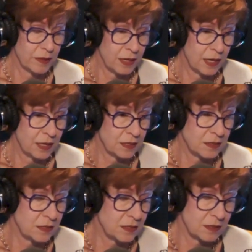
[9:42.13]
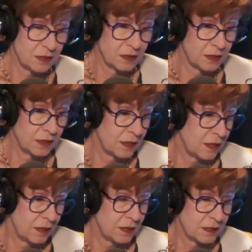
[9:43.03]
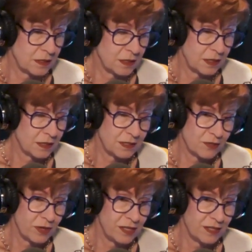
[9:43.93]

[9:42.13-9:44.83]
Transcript: and it's yeah it's a great